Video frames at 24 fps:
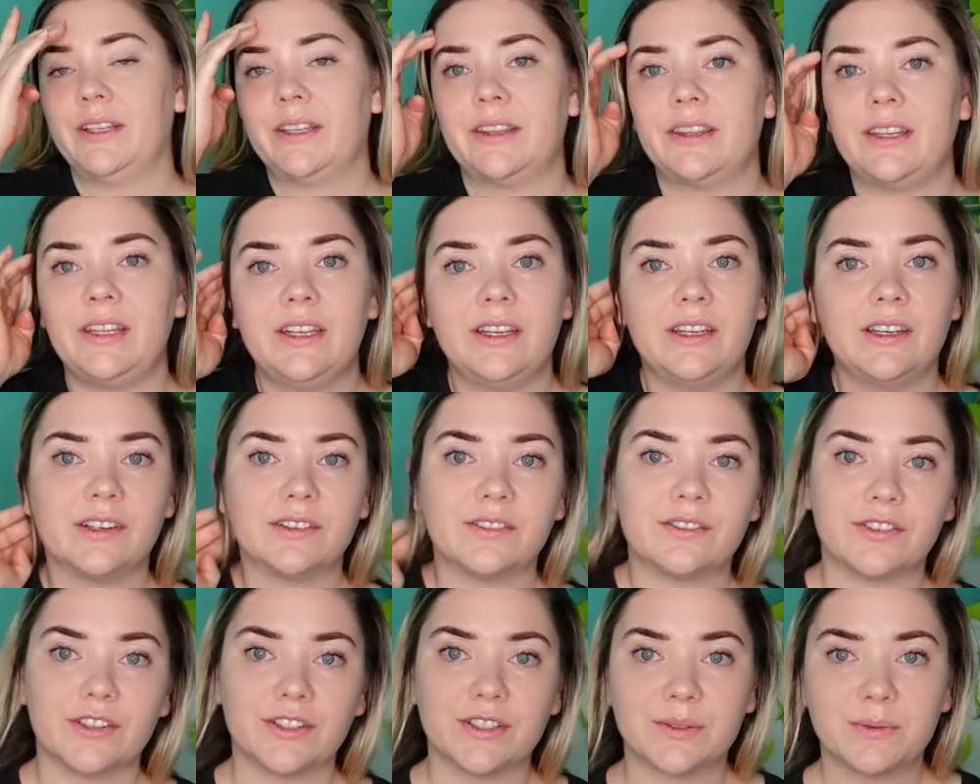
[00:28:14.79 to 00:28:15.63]
The
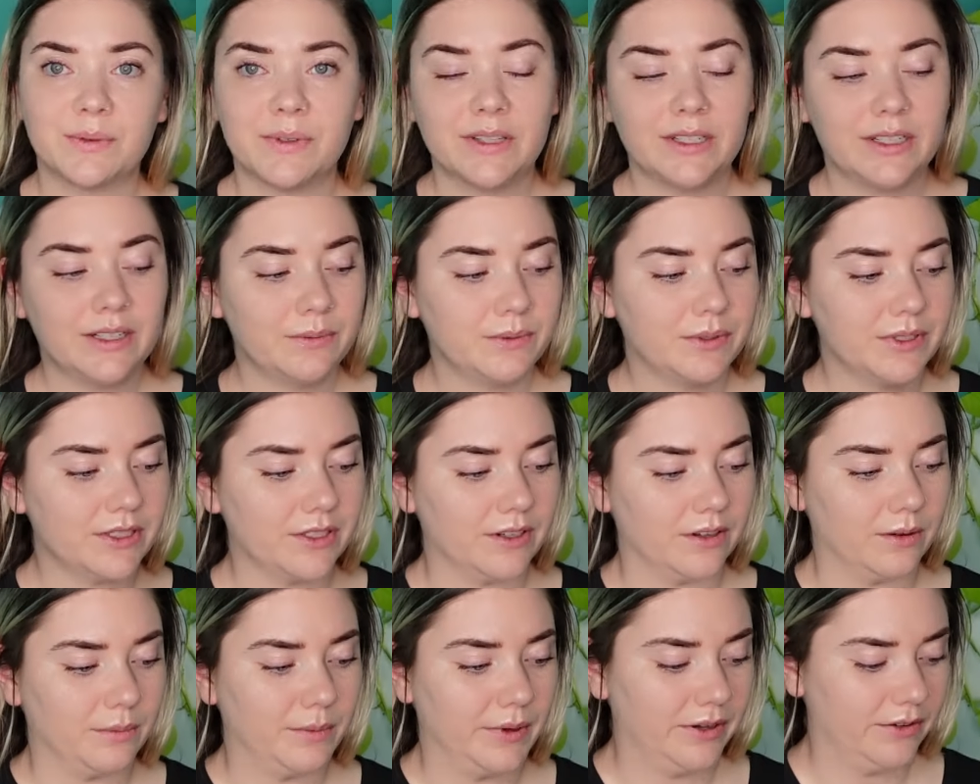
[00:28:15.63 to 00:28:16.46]
first one that I want to
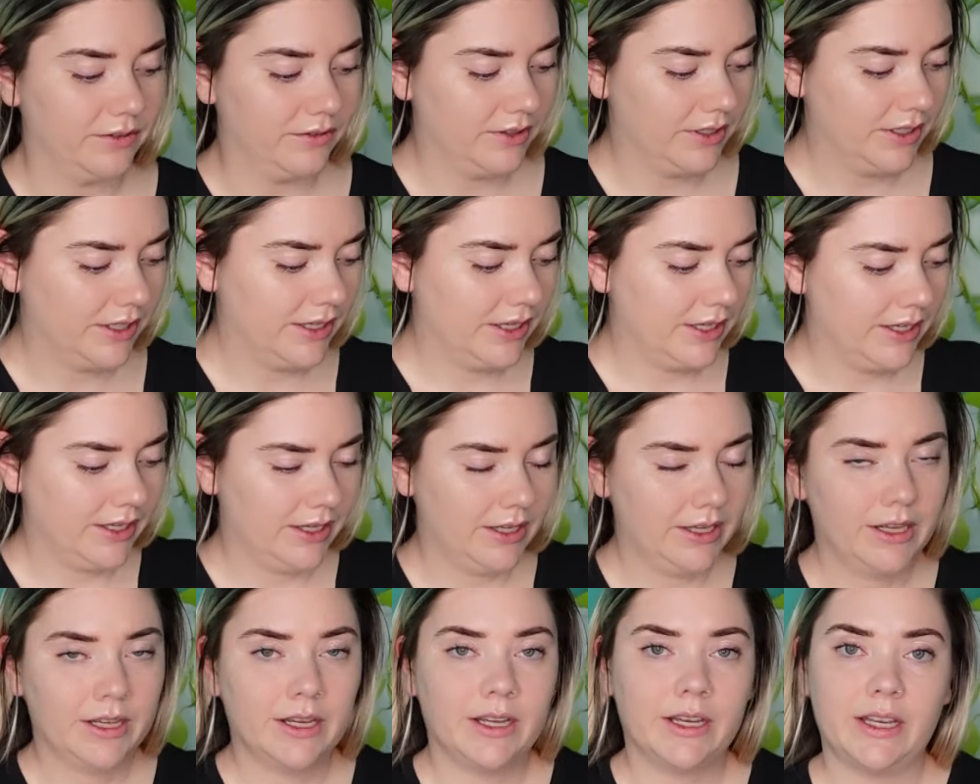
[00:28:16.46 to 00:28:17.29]
talk about
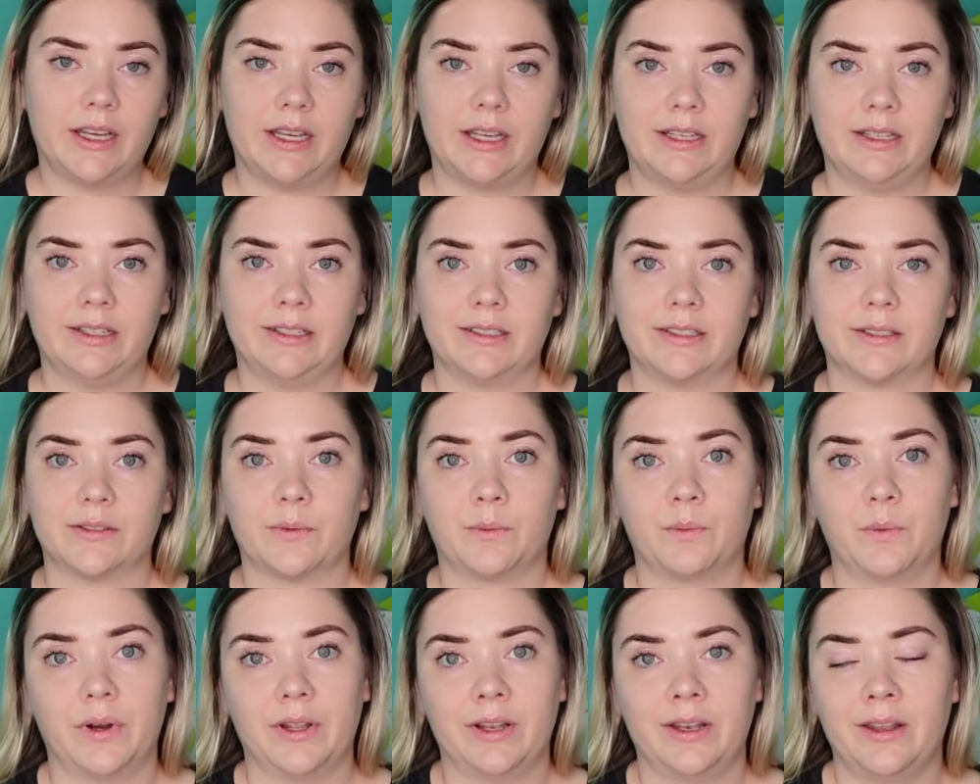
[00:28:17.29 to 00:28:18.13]
is
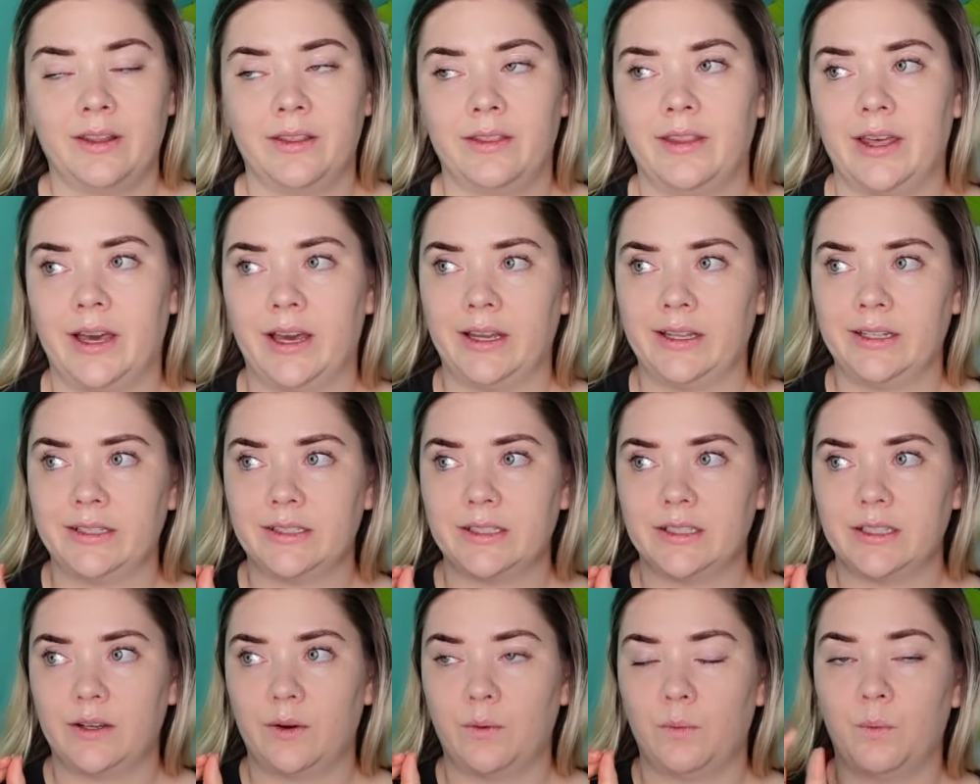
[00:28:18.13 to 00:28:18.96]
one that
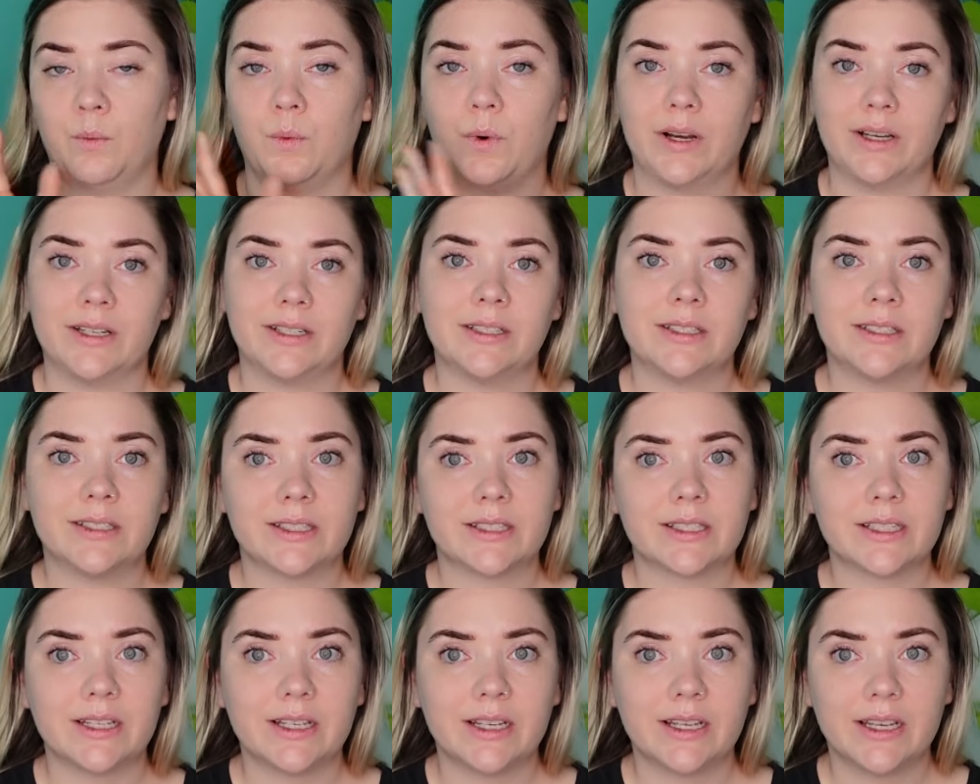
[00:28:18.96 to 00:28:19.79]
was
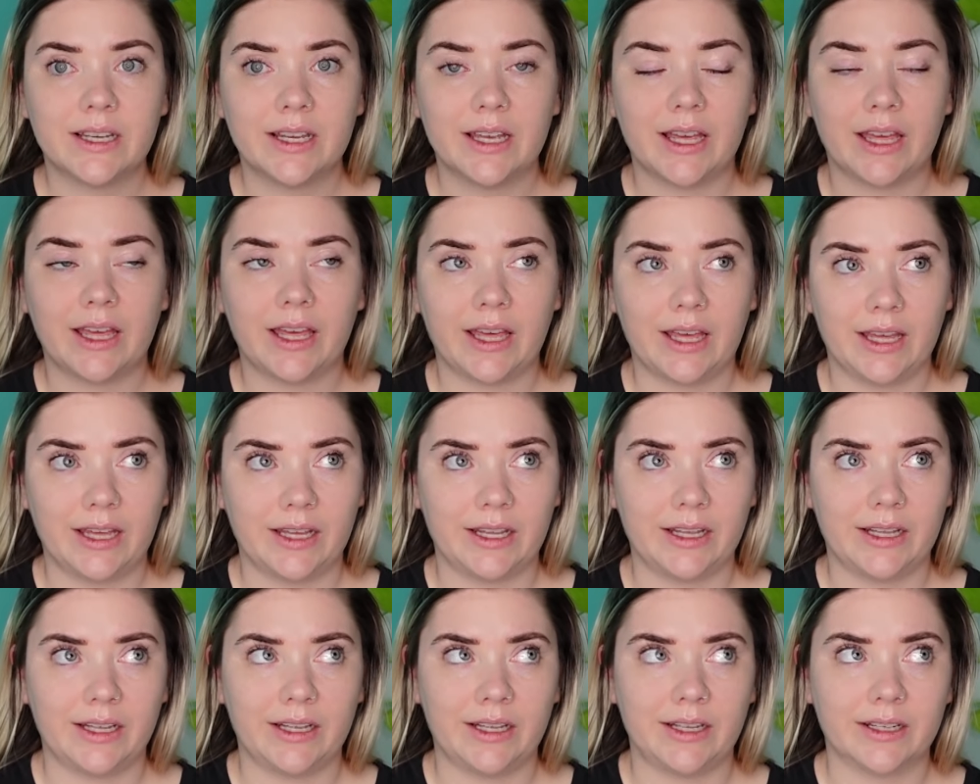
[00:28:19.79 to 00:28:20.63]

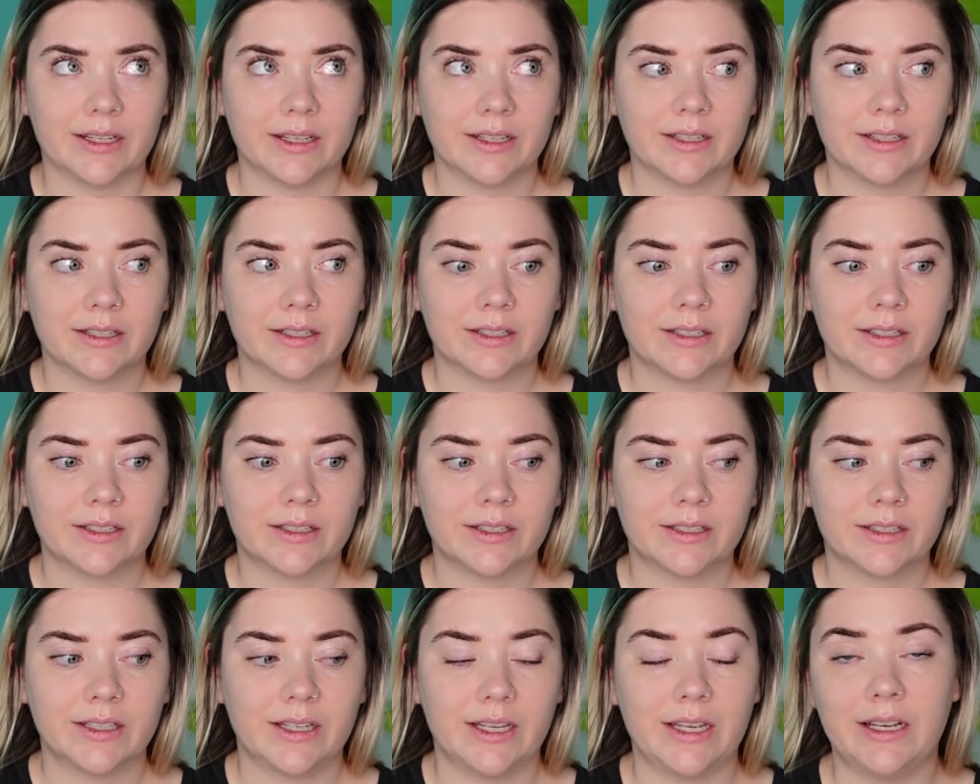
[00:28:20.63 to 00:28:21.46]
a
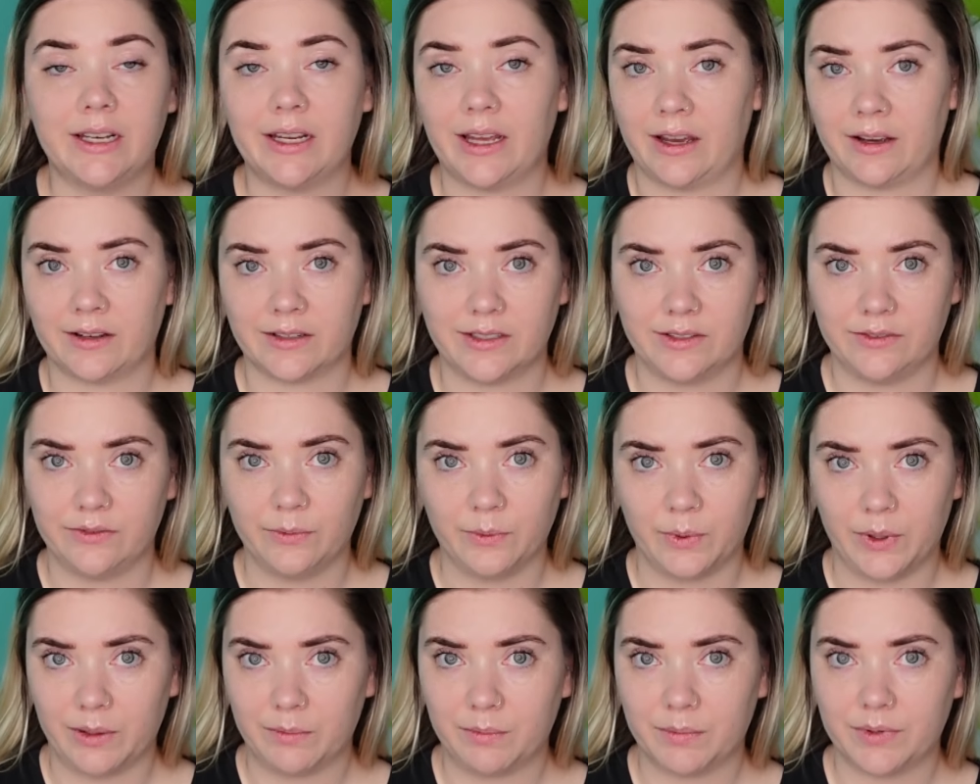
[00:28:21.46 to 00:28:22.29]
inactive
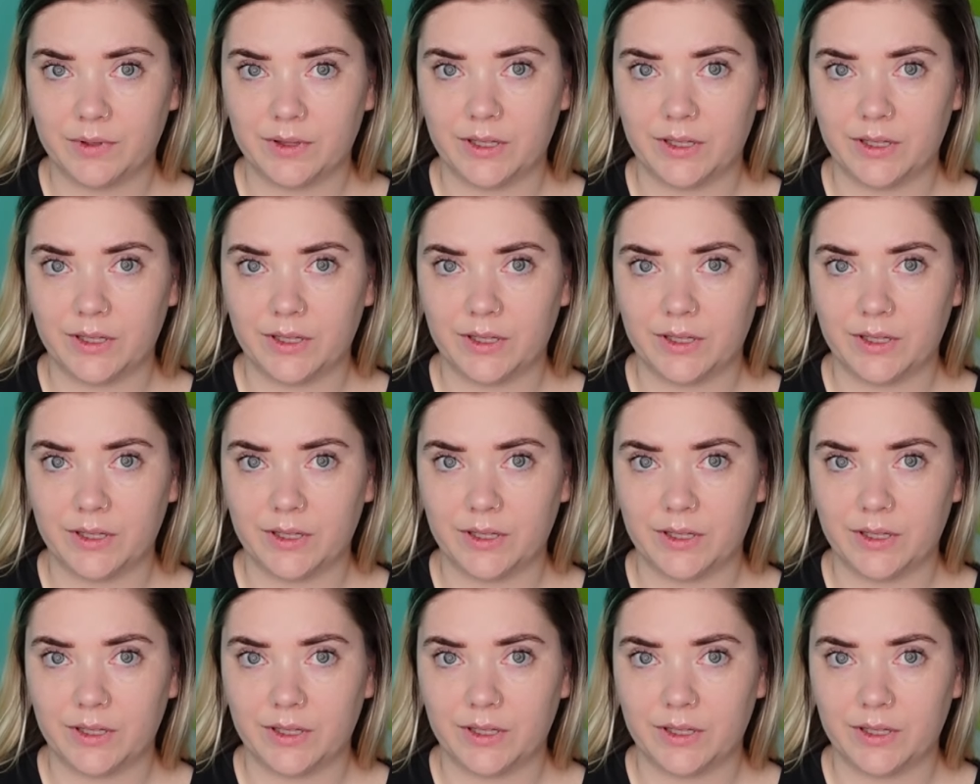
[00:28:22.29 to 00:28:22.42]
WIP.